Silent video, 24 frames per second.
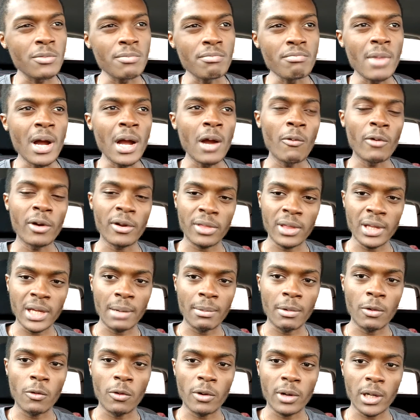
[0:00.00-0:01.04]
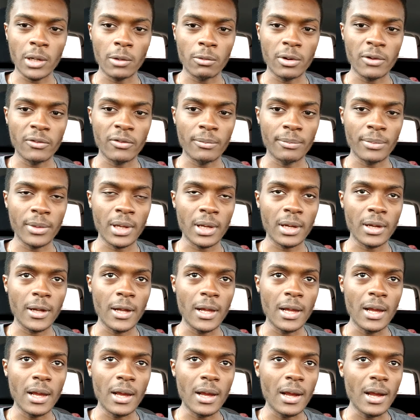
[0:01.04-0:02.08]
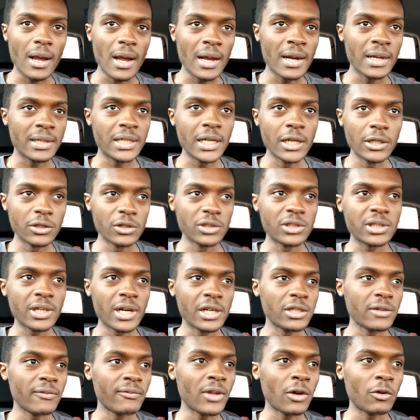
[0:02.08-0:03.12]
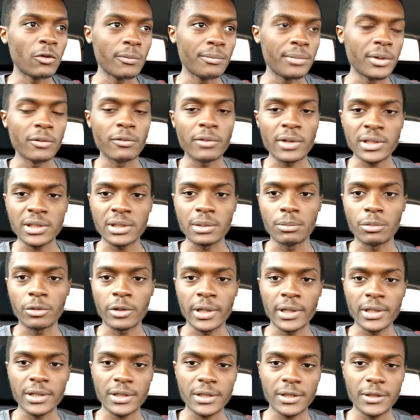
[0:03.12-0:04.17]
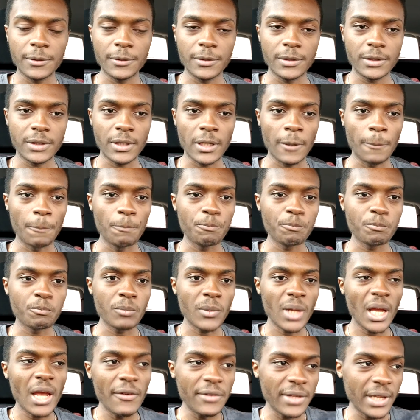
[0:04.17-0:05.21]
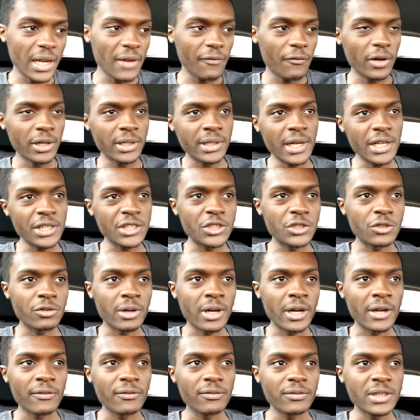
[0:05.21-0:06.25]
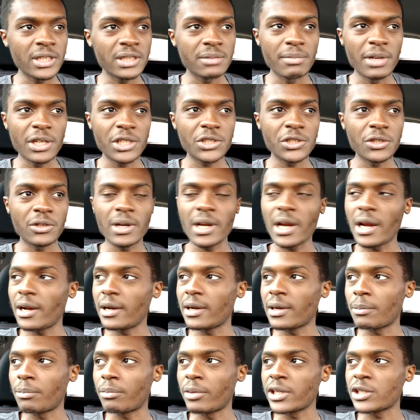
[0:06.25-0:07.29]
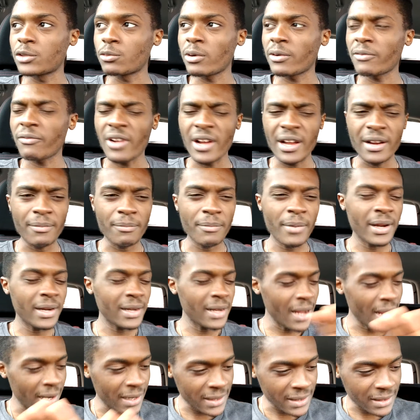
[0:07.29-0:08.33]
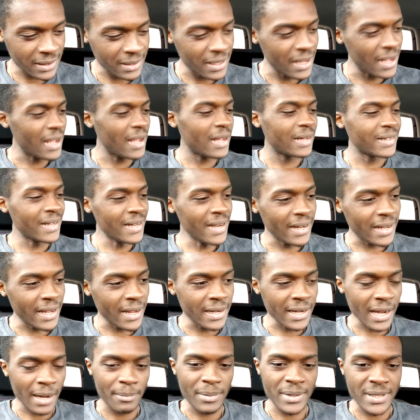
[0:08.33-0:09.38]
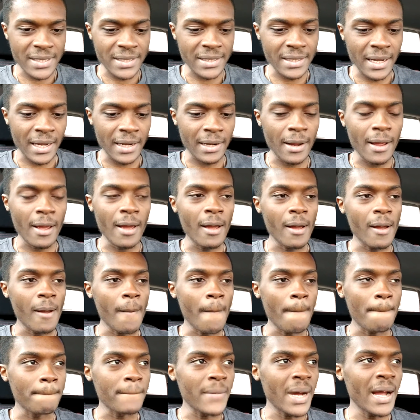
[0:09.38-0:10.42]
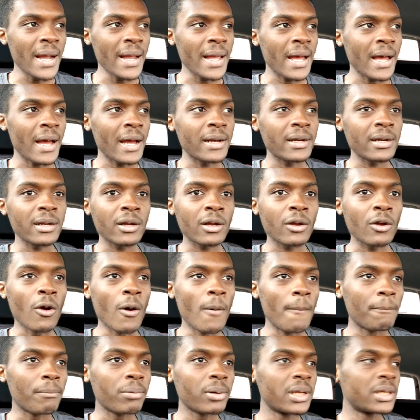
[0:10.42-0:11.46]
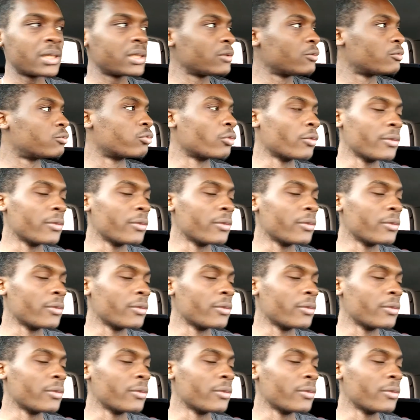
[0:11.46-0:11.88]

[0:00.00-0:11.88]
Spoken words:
you might want to think about walking away from that. And telltale signs of that will be rusty brakes. So if you take it for a test drive, just make sure that the brakes work fine. But then again, that being said, mine had completely